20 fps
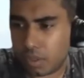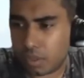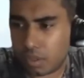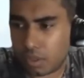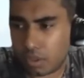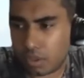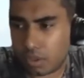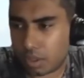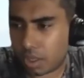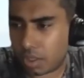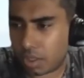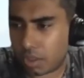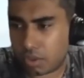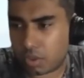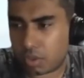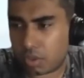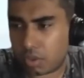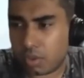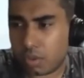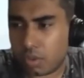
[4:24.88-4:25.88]
okay,
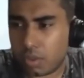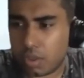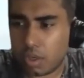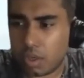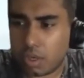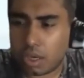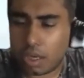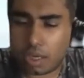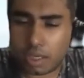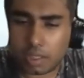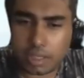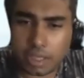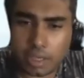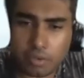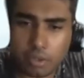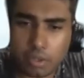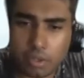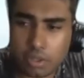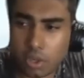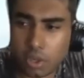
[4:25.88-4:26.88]
so there
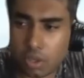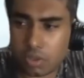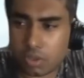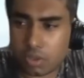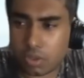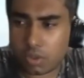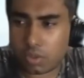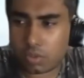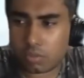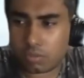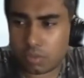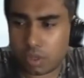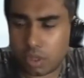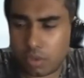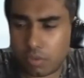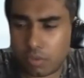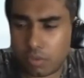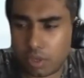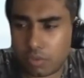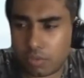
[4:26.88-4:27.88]
was also
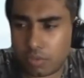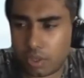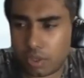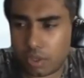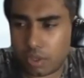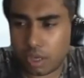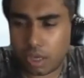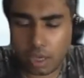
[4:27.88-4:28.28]
one of the